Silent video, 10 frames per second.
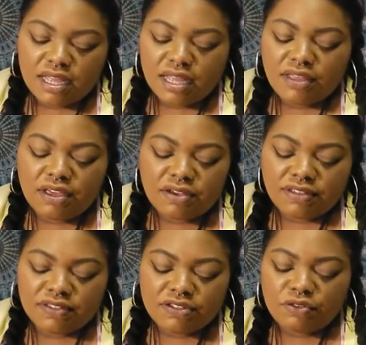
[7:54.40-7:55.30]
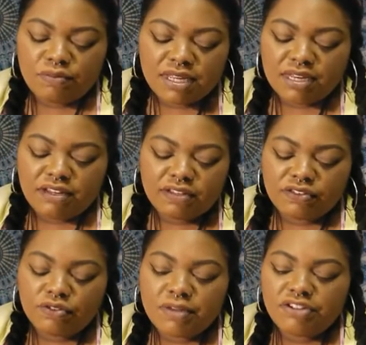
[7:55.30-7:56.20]
There's too, min there's
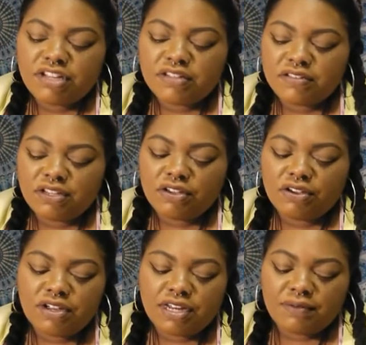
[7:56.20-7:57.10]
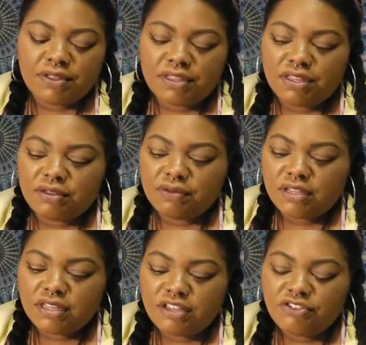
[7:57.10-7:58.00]
too much insecurity within the
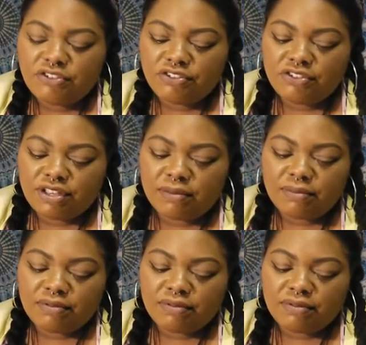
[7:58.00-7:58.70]
relationship.